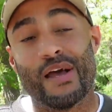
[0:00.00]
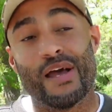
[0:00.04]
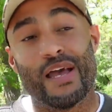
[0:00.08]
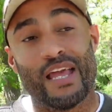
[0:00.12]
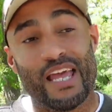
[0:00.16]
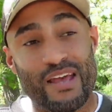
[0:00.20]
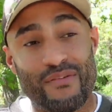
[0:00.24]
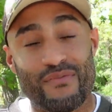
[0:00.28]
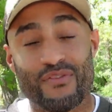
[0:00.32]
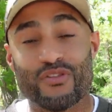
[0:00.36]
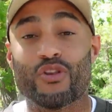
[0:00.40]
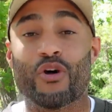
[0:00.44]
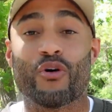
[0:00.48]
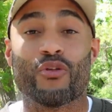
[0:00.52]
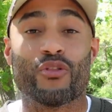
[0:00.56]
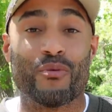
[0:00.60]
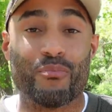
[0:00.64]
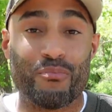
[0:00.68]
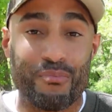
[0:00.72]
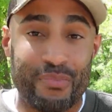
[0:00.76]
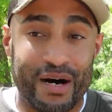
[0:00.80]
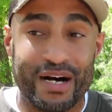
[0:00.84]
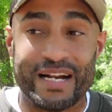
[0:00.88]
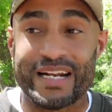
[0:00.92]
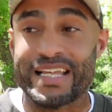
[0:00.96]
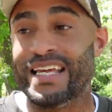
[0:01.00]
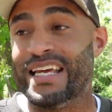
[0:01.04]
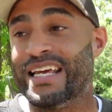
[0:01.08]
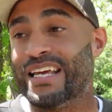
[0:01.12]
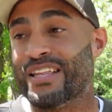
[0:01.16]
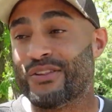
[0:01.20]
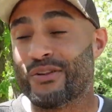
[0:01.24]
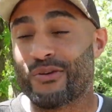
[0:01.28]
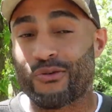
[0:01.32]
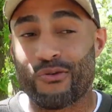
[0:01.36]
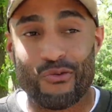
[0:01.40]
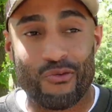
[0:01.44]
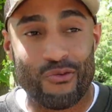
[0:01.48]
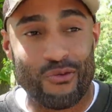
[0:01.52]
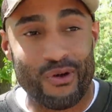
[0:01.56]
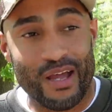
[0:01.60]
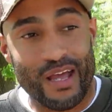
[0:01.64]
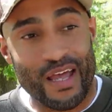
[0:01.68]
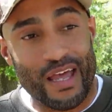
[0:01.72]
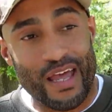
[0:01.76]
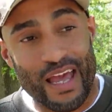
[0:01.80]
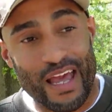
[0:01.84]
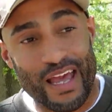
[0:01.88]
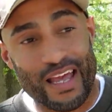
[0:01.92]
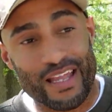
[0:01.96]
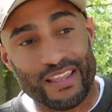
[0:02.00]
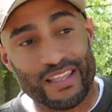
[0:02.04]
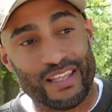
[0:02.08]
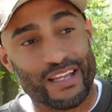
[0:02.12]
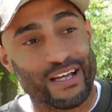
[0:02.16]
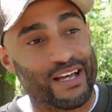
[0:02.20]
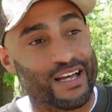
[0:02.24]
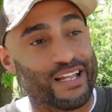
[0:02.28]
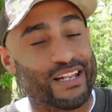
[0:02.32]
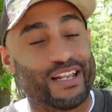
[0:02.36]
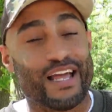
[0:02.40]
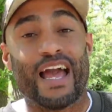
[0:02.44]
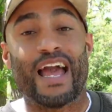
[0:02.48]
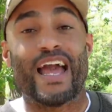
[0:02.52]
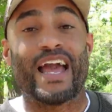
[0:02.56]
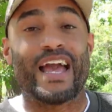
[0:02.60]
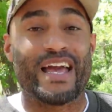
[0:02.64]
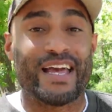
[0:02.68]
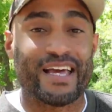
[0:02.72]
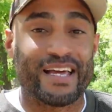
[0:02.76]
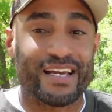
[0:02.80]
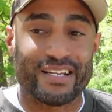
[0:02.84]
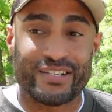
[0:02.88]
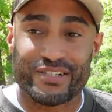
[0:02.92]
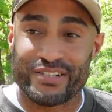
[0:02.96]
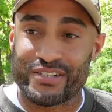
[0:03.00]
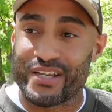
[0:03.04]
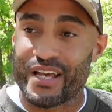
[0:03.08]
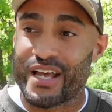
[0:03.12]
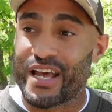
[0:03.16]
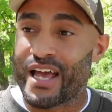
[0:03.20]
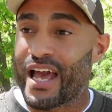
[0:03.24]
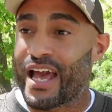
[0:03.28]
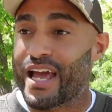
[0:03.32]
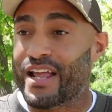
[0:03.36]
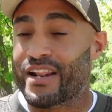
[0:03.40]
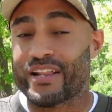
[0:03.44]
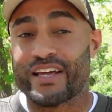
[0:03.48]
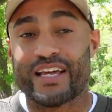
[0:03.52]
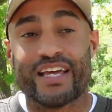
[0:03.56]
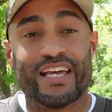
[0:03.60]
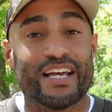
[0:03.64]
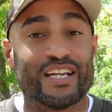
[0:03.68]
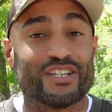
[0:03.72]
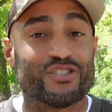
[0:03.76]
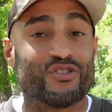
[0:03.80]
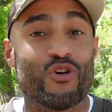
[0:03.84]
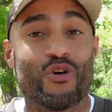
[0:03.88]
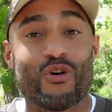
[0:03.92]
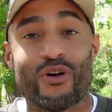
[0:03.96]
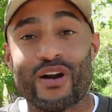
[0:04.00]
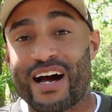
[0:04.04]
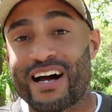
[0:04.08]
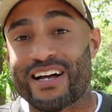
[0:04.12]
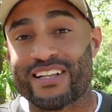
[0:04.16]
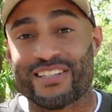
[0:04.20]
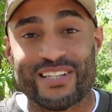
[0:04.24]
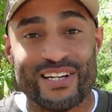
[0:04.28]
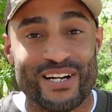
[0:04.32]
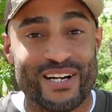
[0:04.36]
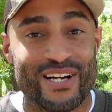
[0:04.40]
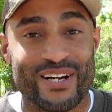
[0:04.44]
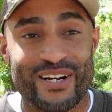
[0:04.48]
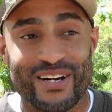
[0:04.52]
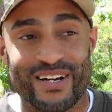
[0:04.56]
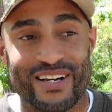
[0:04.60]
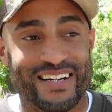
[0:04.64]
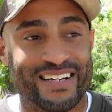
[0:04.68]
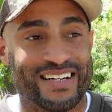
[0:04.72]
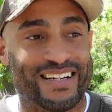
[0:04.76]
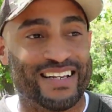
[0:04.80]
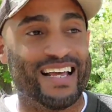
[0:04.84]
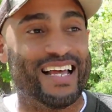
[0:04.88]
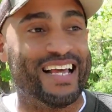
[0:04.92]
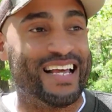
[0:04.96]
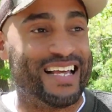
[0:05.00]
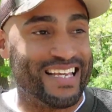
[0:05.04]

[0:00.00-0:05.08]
Even though the bunny and the eggs and the kids going out there and